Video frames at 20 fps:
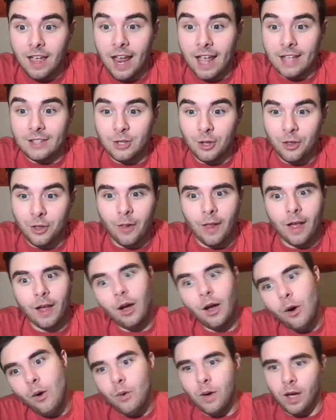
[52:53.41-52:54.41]
and so they're
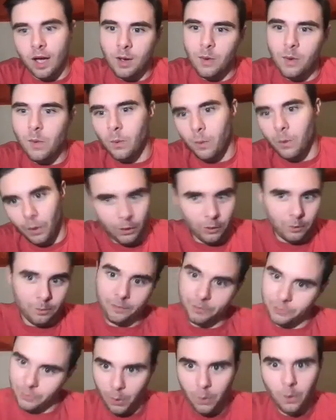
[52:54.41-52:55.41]
like, okay, well, we'll
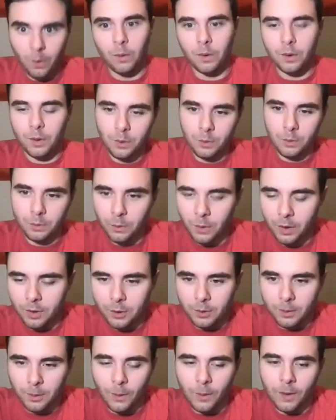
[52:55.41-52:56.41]
do what we're doing with
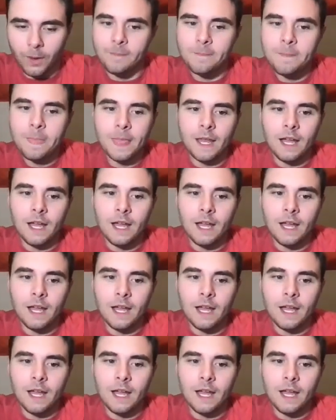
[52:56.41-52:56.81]
Wonder Boy.